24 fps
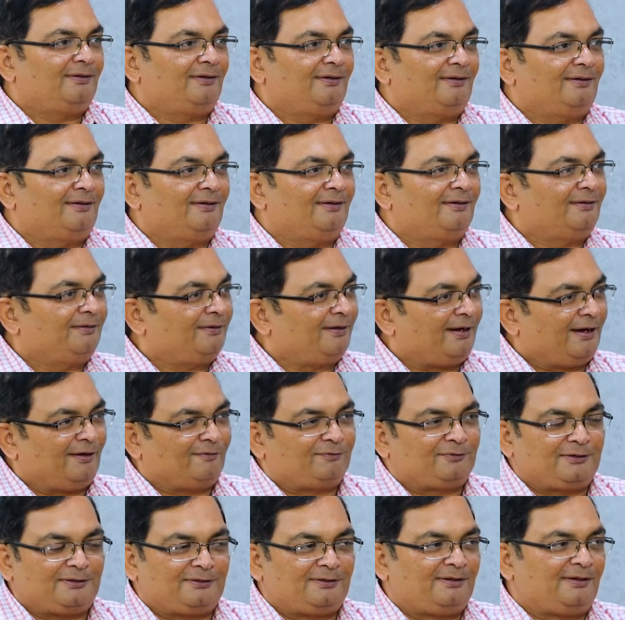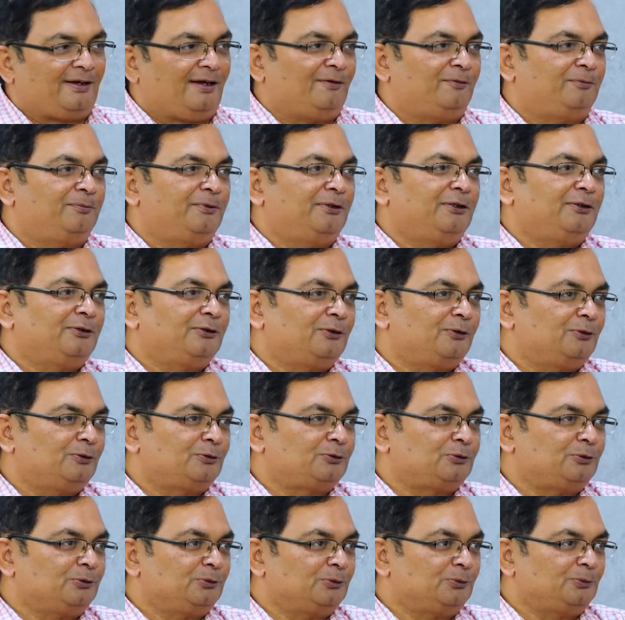after I have been
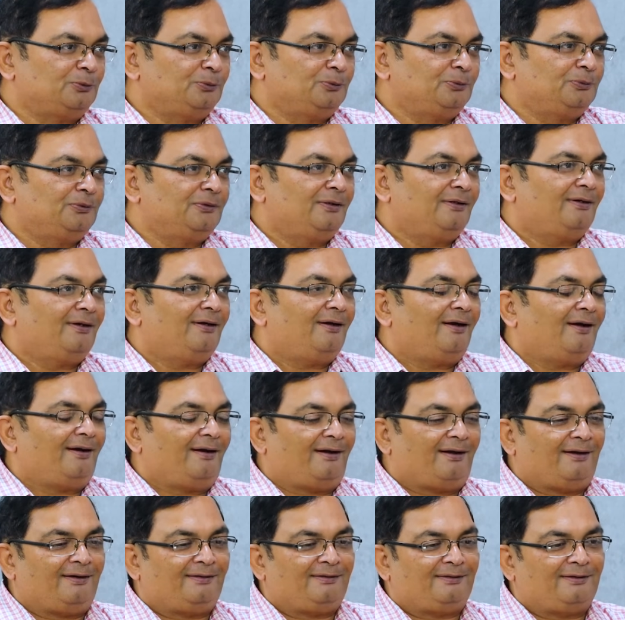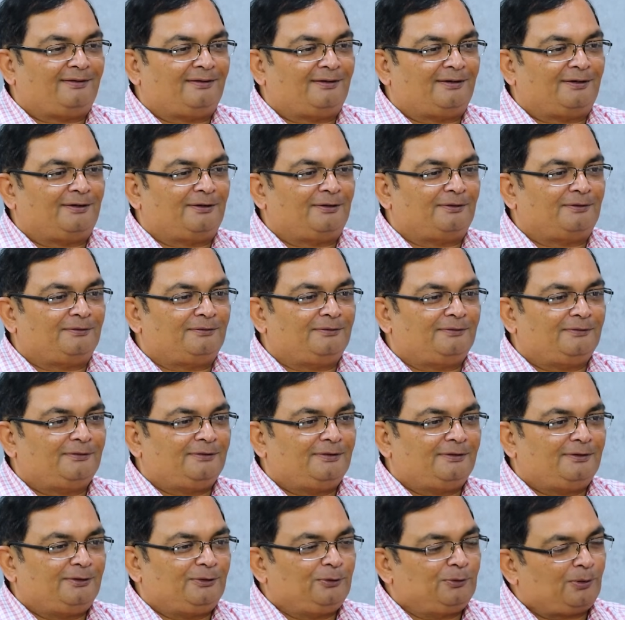introduced to you. And
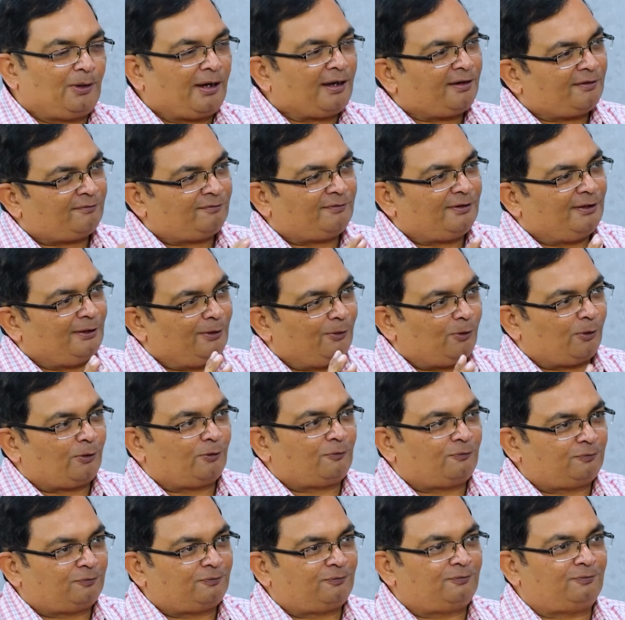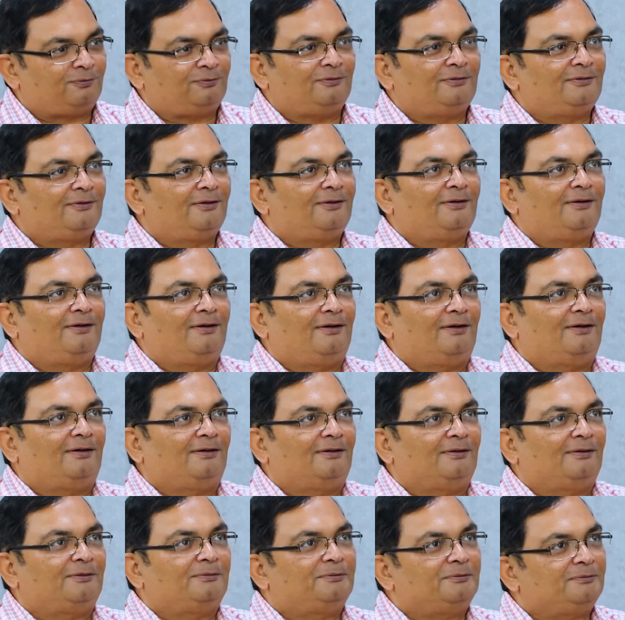you have a lot
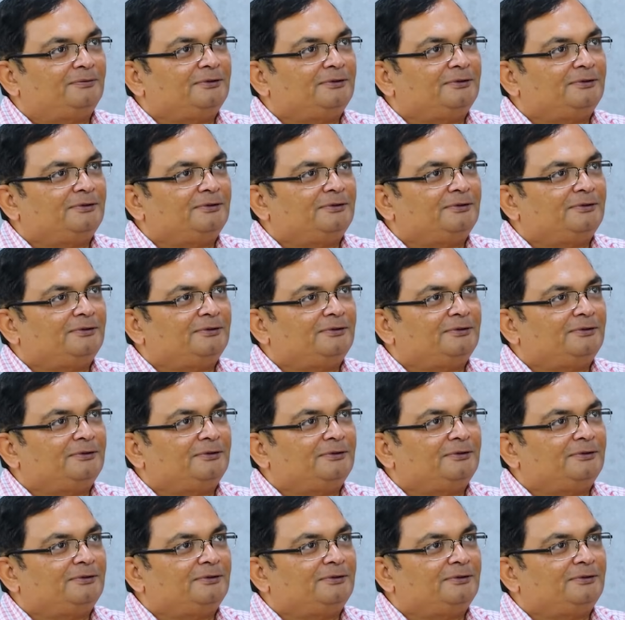of